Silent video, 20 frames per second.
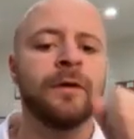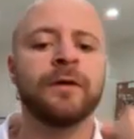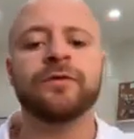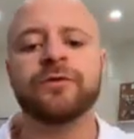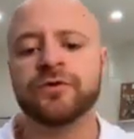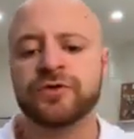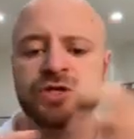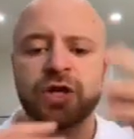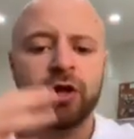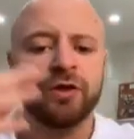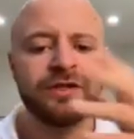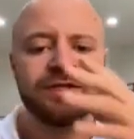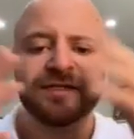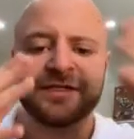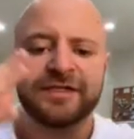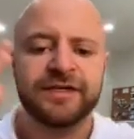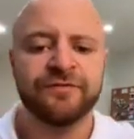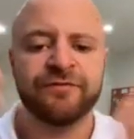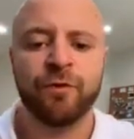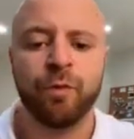there's all these
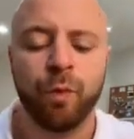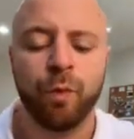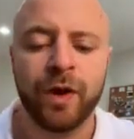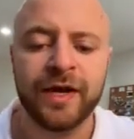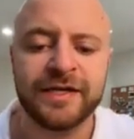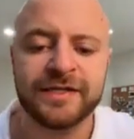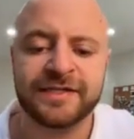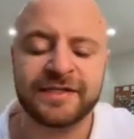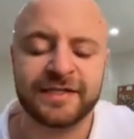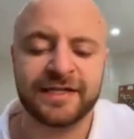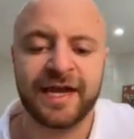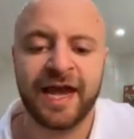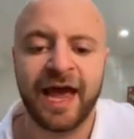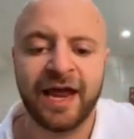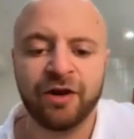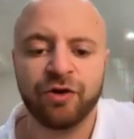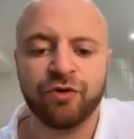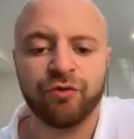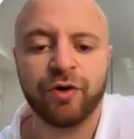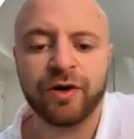different ways to
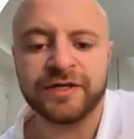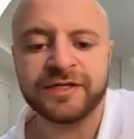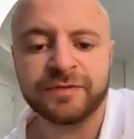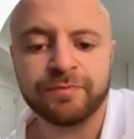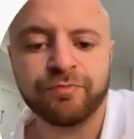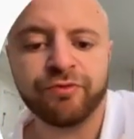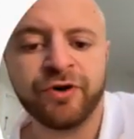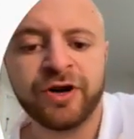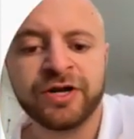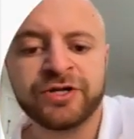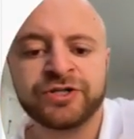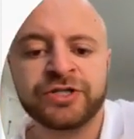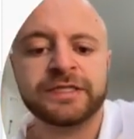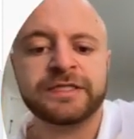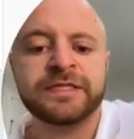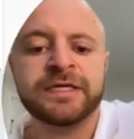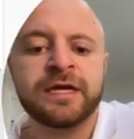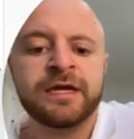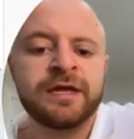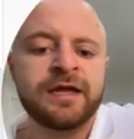categorize impressions,